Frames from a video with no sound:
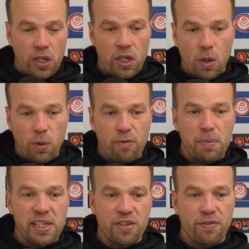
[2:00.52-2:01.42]
We've
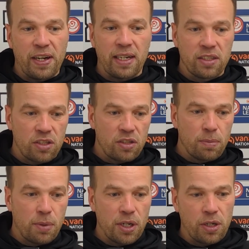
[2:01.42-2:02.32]
missed Faz,
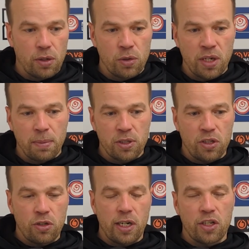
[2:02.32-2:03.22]
somebody who's able to
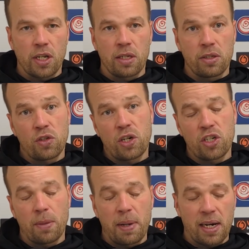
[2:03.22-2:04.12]
stretch
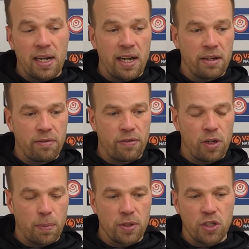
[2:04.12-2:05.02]
the back line of
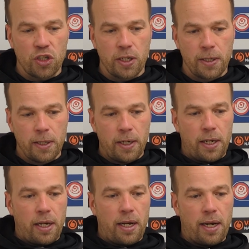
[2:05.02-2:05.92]
the opposition,
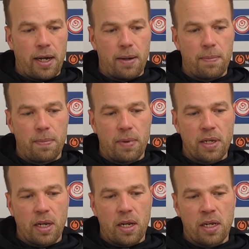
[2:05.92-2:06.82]

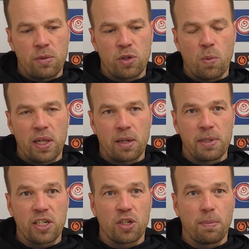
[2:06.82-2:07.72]
and he was a
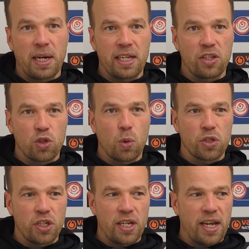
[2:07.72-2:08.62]
welcome addition back in the
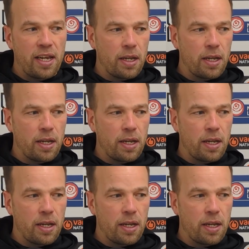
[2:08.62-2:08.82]
squad today.